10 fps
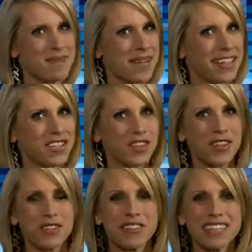Make sure
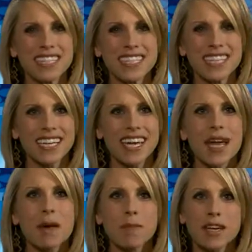they're realistic,
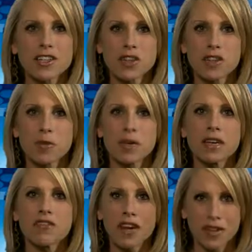make sure they're
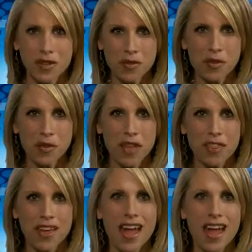being followed through with,